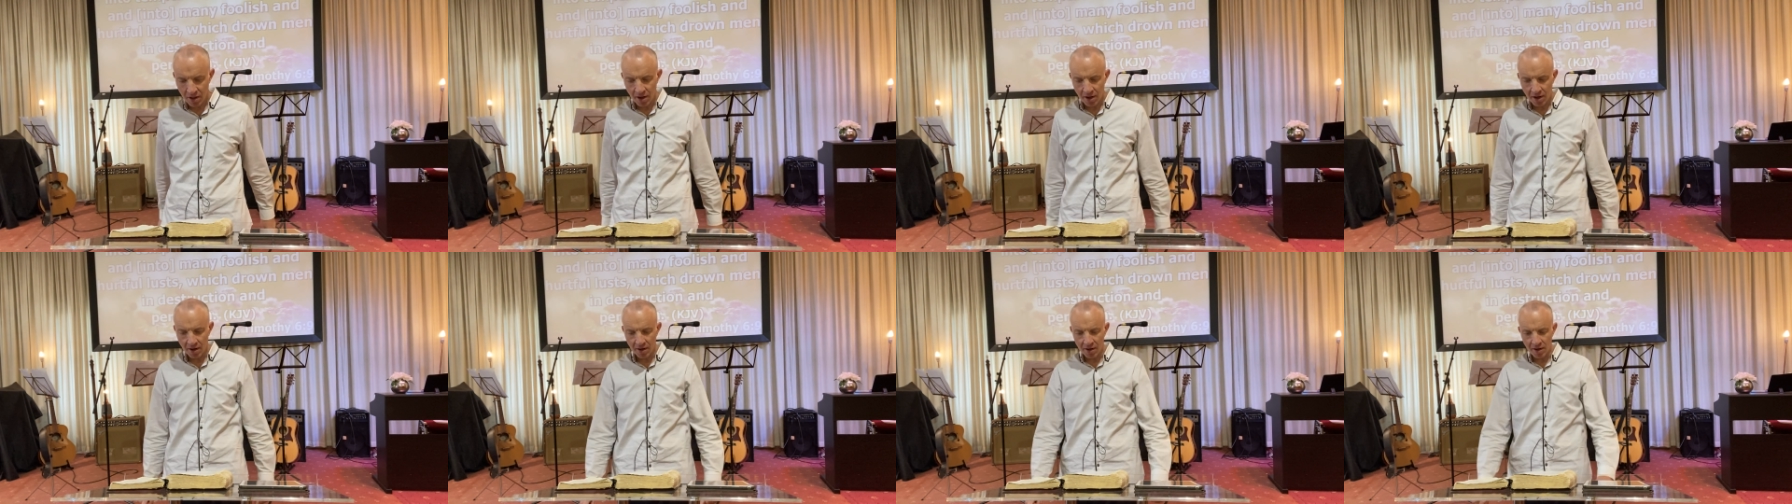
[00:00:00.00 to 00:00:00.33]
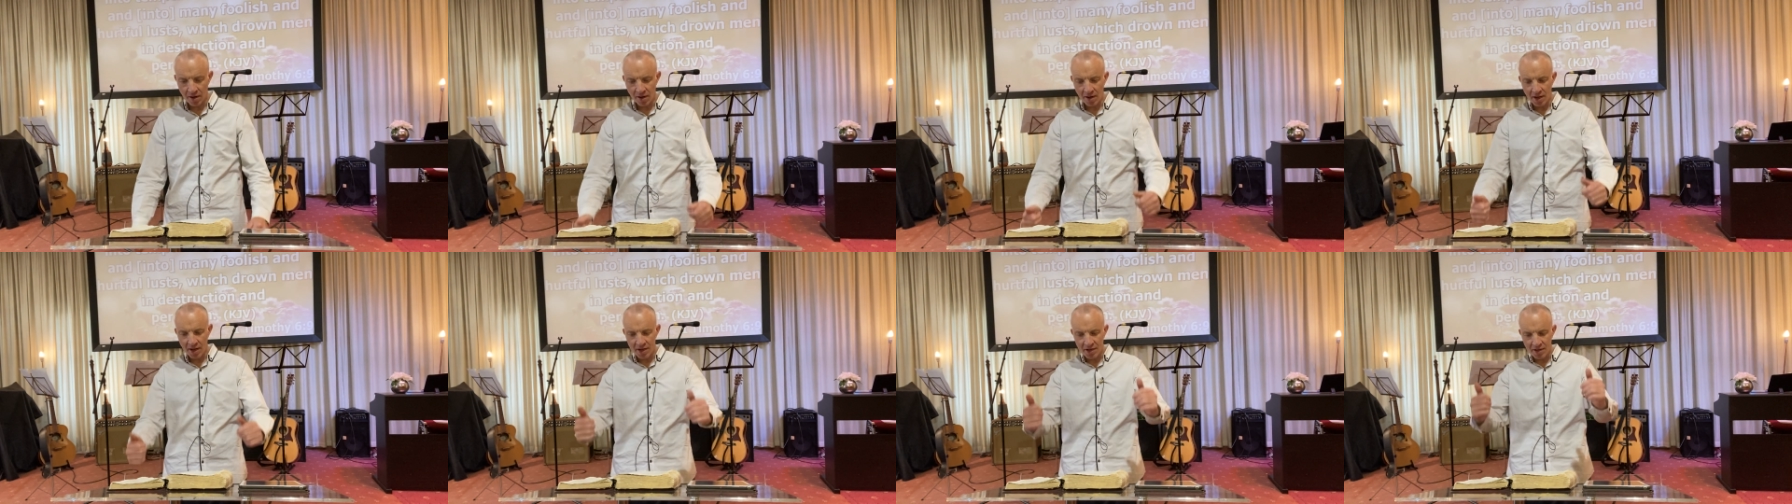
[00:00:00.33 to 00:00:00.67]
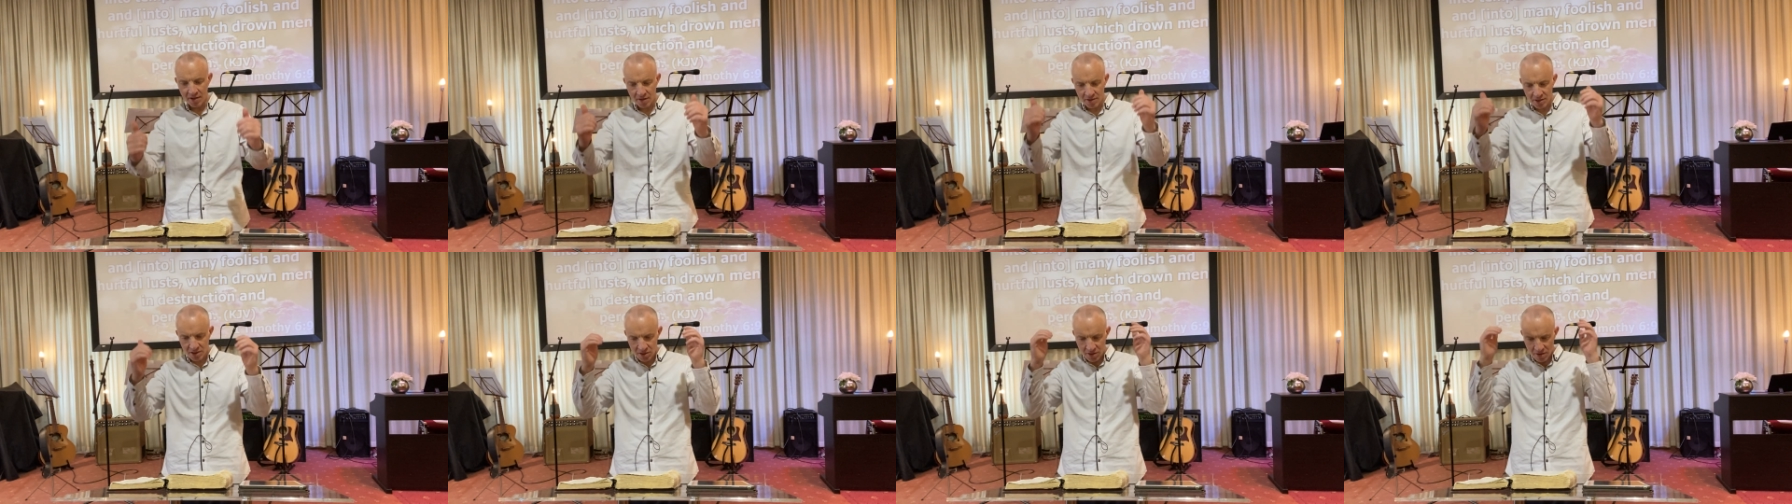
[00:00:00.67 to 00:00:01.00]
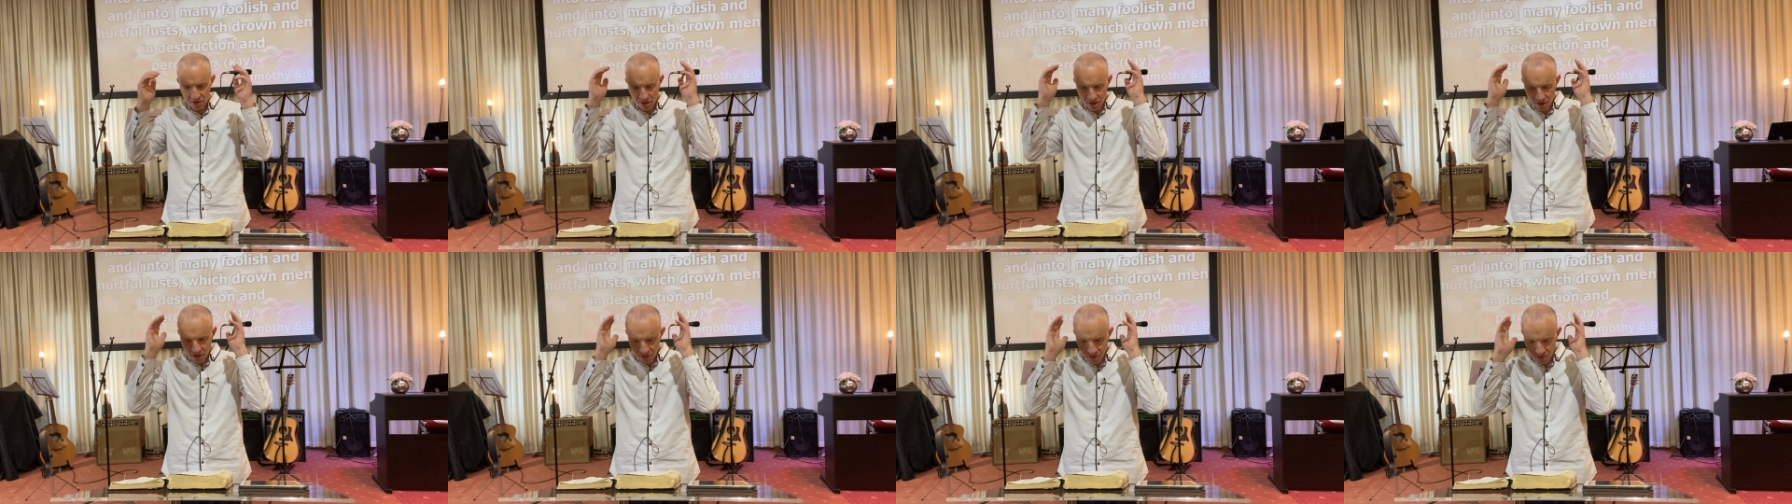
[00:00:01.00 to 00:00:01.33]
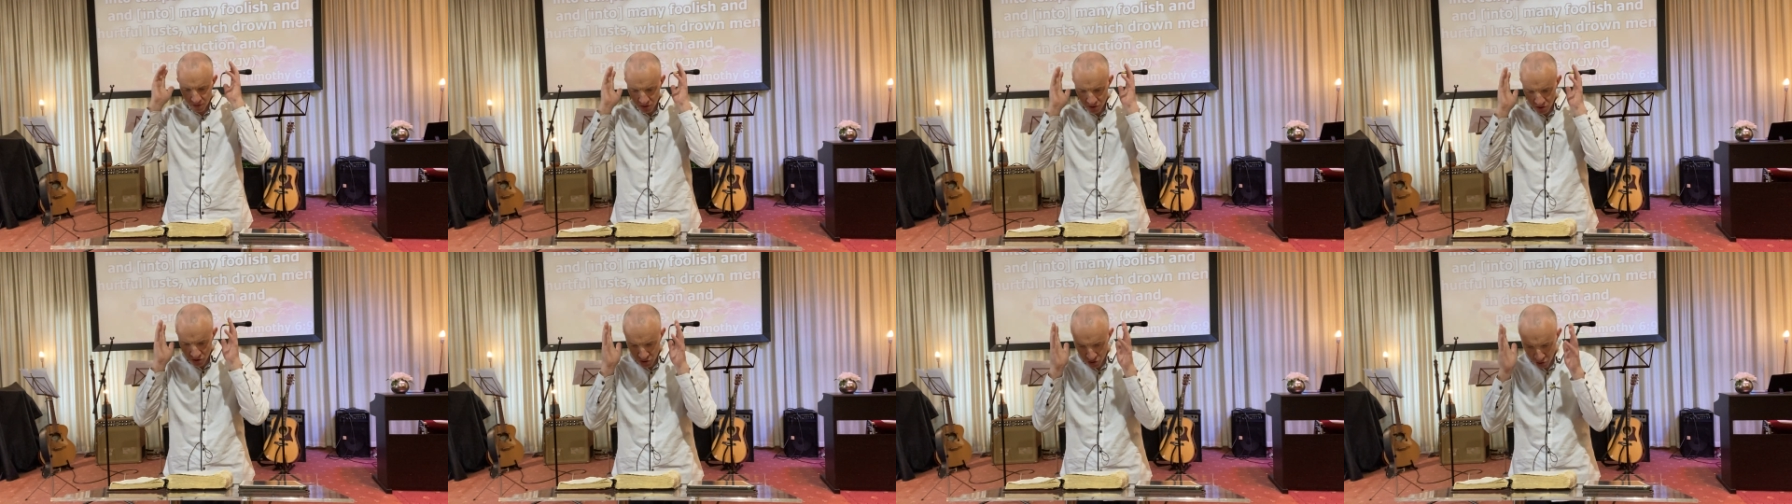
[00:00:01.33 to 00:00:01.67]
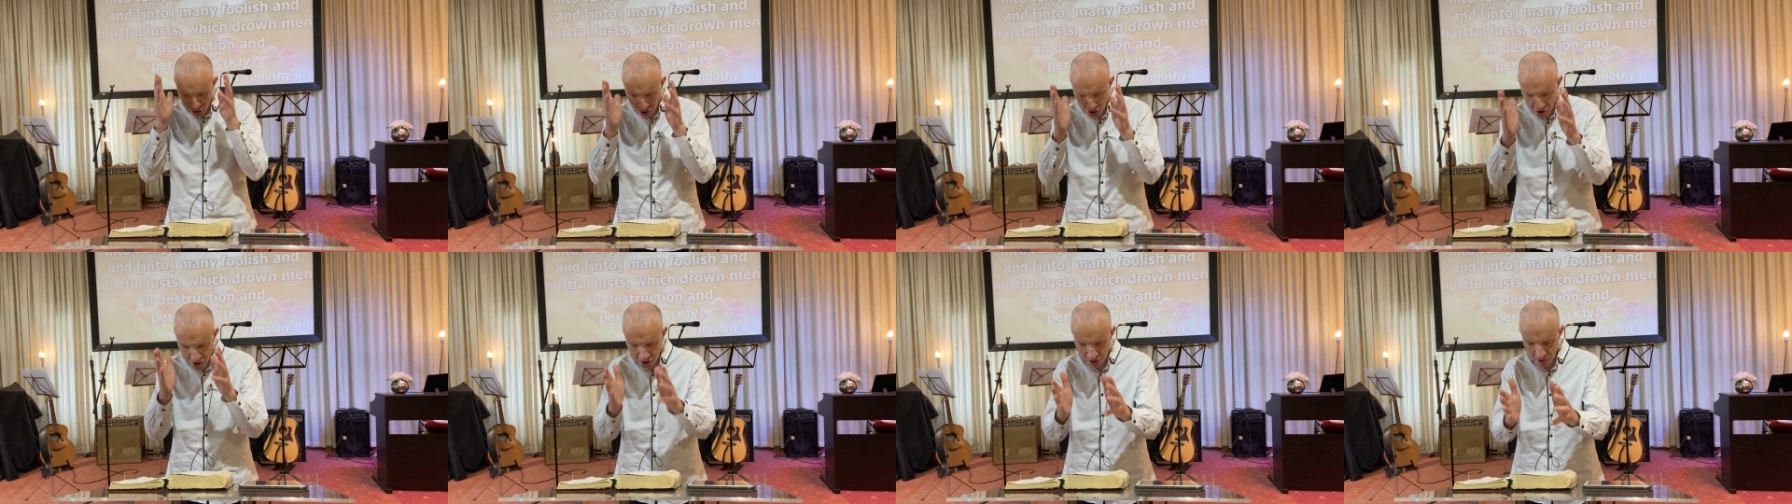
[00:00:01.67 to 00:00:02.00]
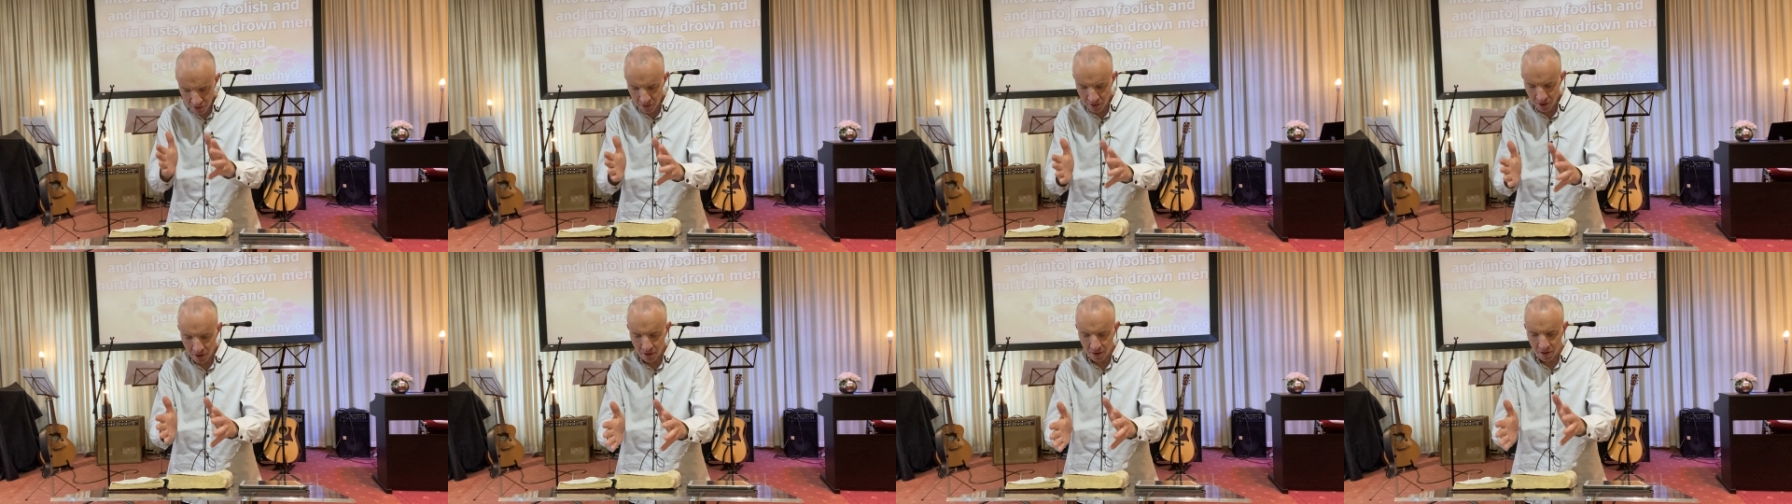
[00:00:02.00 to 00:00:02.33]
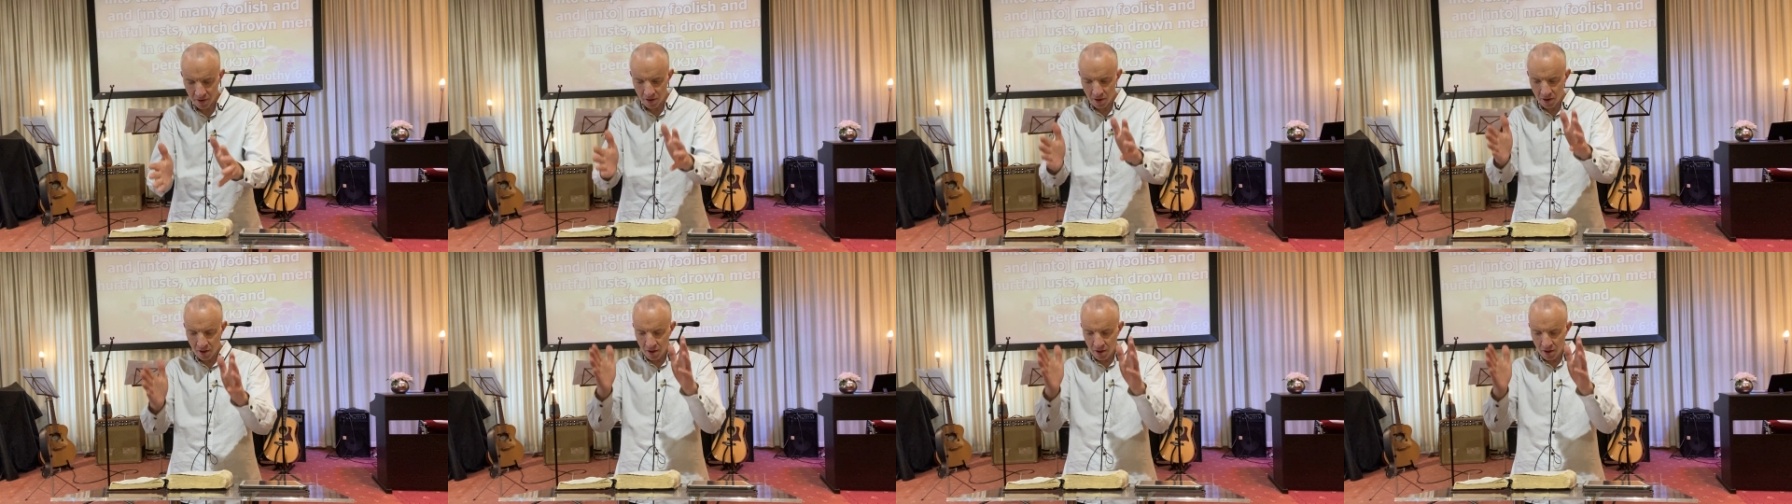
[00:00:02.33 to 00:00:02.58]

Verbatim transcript: And it'll lead to just uh, destruction and